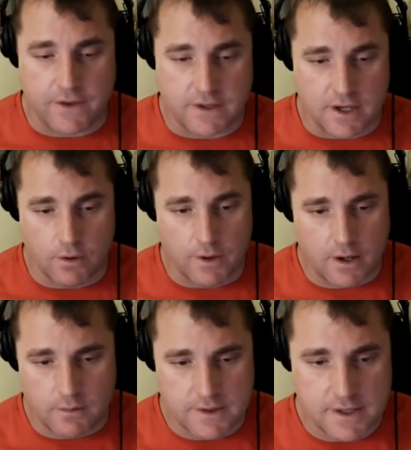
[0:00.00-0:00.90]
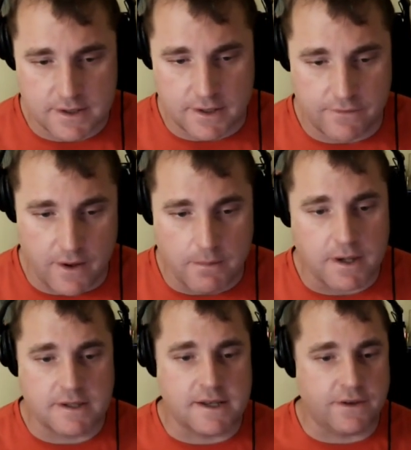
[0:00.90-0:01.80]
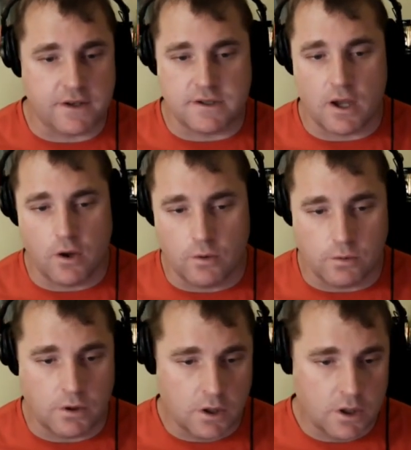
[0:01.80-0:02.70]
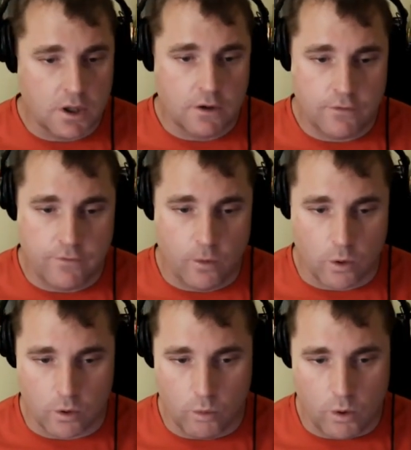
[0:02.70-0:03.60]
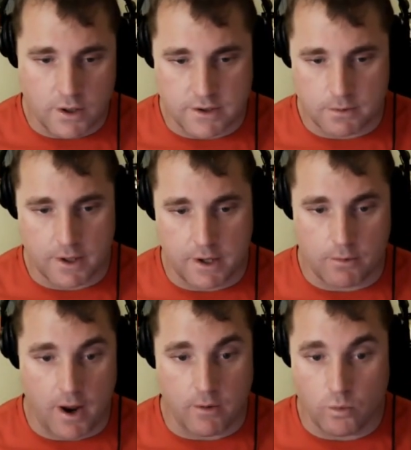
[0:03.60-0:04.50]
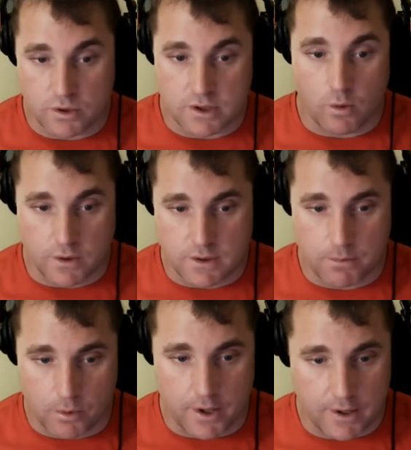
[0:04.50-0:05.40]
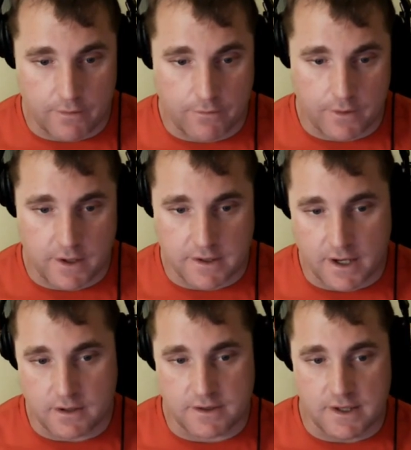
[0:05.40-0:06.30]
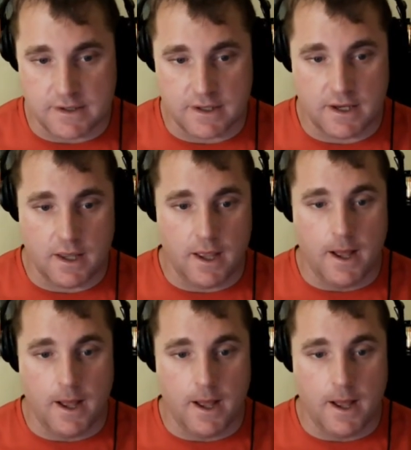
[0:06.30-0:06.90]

the tone. I don't want to say solidified, but it set the tone for what DeRicky Wright was going to bring for the entire season.